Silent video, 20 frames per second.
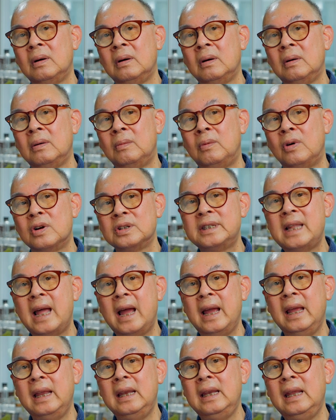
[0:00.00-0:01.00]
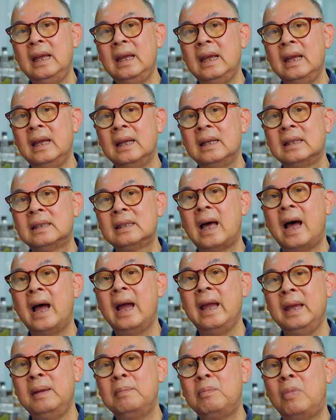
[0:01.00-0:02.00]
Was there any
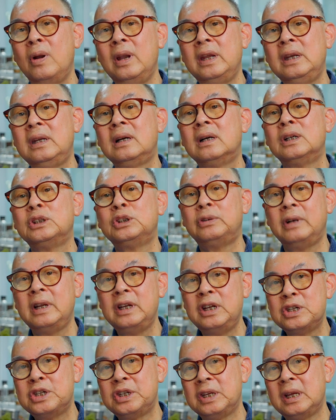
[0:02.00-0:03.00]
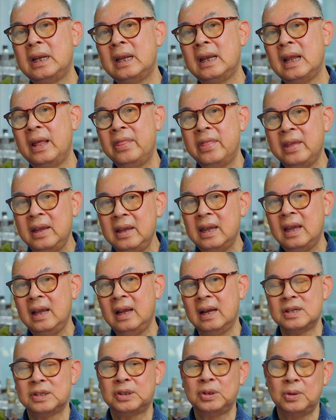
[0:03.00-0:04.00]
Thai political tradition and
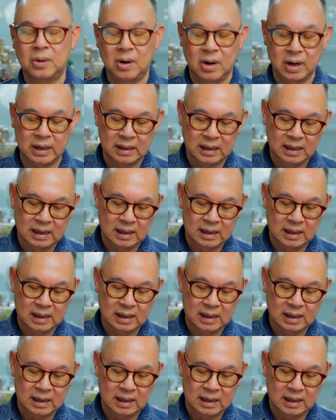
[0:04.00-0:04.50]
thinking and so on?